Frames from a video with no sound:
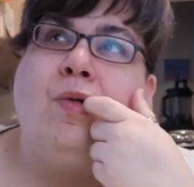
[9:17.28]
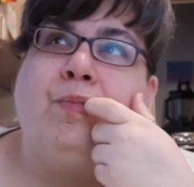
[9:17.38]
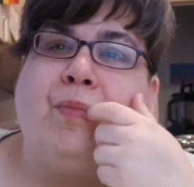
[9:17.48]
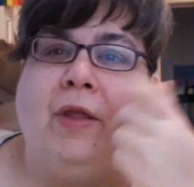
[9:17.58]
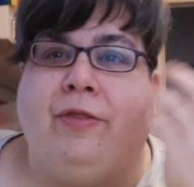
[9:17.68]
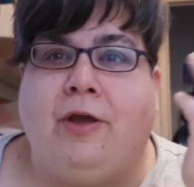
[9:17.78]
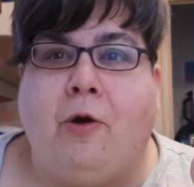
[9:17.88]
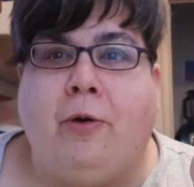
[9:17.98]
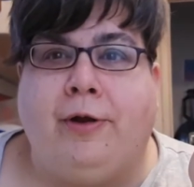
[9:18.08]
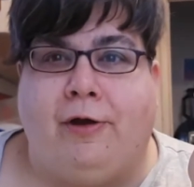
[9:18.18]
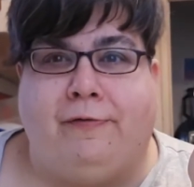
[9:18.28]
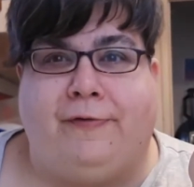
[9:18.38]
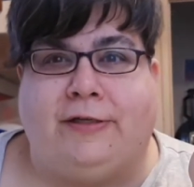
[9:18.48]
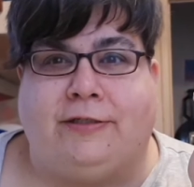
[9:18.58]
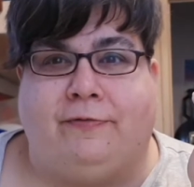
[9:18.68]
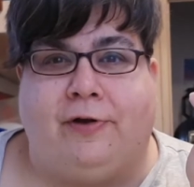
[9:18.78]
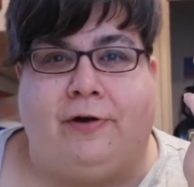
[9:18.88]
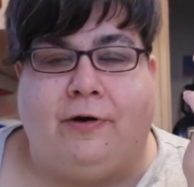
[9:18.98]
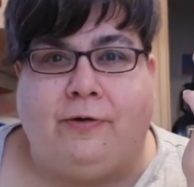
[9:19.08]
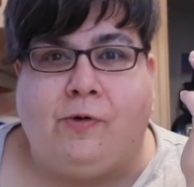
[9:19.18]
the Oreo Festival.
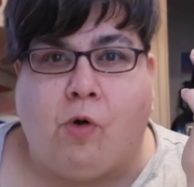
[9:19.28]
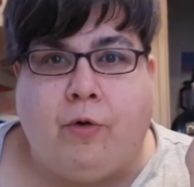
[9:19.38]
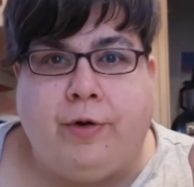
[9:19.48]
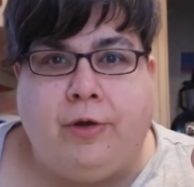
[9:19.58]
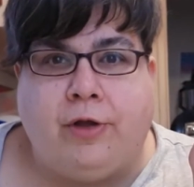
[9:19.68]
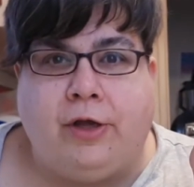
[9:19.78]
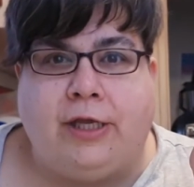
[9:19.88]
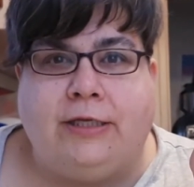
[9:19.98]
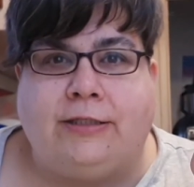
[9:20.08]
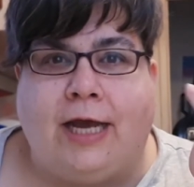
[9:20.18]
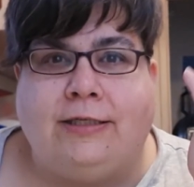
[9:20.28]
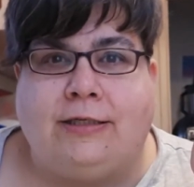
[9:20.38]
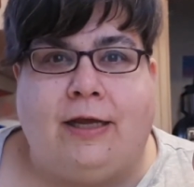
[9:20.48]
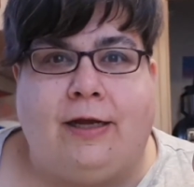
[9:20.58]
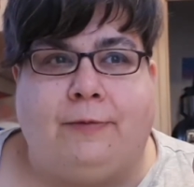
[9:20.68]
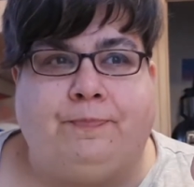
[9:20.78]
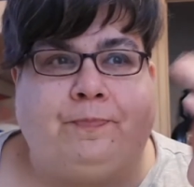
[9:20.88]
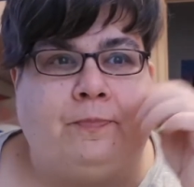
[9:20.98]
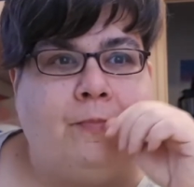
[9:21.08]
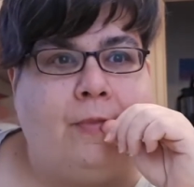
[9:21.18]
Oreo Cookies has a
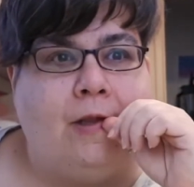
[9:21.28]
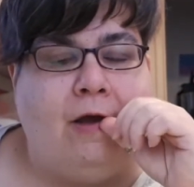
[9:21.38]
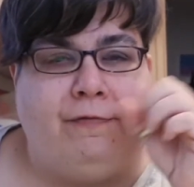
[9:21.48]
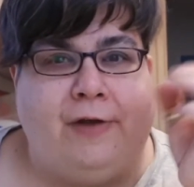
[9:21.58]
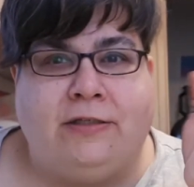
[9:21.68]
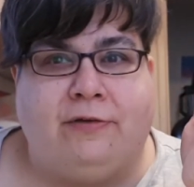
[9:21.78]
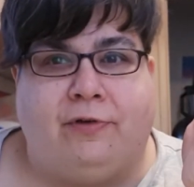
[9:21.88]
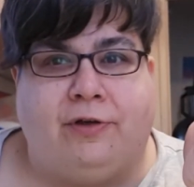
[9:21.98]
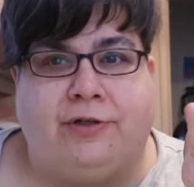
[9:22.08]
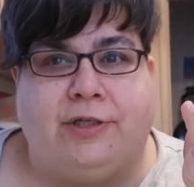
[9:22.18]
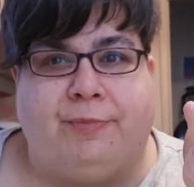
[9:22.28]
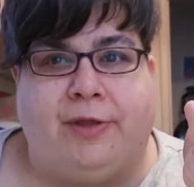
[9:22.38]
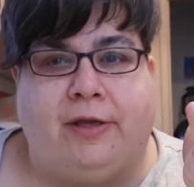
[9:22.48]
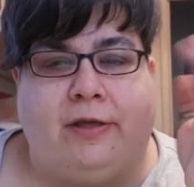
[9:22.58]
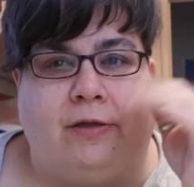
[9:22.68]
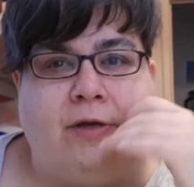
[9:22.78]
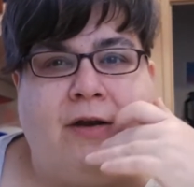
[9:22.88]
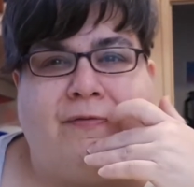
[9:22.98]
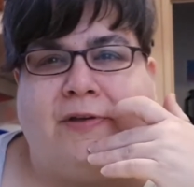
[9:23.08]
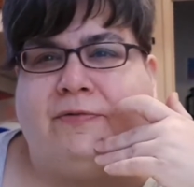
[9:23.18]
festival or something. Not a
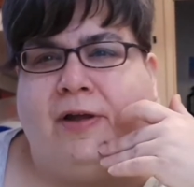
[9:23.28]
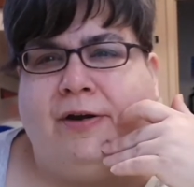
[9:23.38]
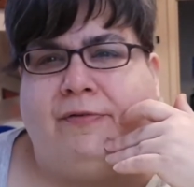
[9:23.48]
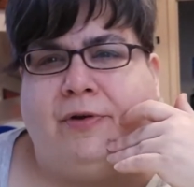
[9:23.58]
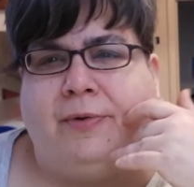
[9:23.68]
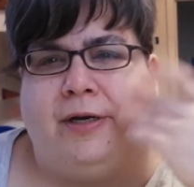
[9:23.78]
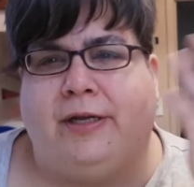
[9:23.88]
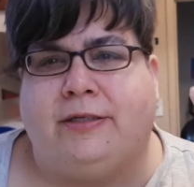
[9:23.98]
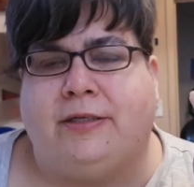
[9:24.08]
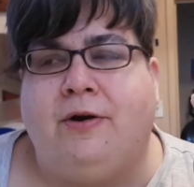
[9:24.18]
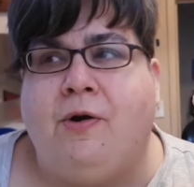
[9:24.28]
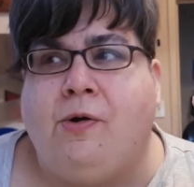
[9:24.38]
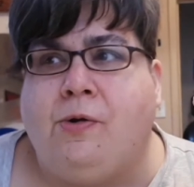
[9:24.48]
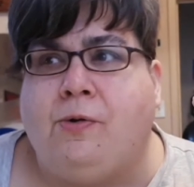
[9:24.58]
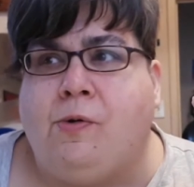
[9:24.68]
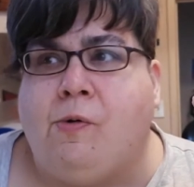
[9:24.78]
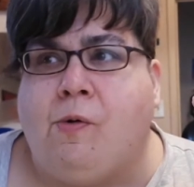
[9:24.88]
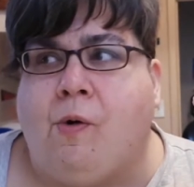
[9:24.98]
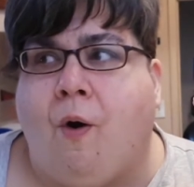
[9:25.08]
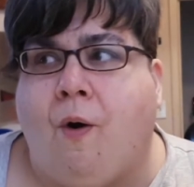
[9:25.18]
festival. I don't even know what it is.
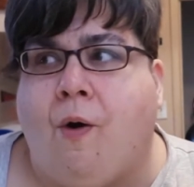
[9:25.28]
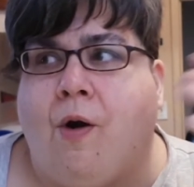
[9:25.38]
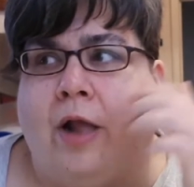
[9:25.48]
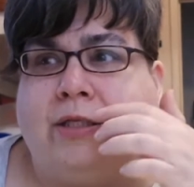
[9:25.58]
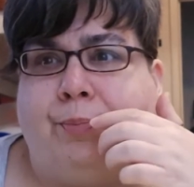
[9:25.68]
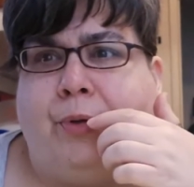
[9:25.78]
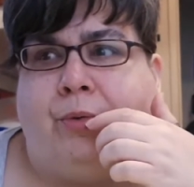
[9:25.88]
It's a booth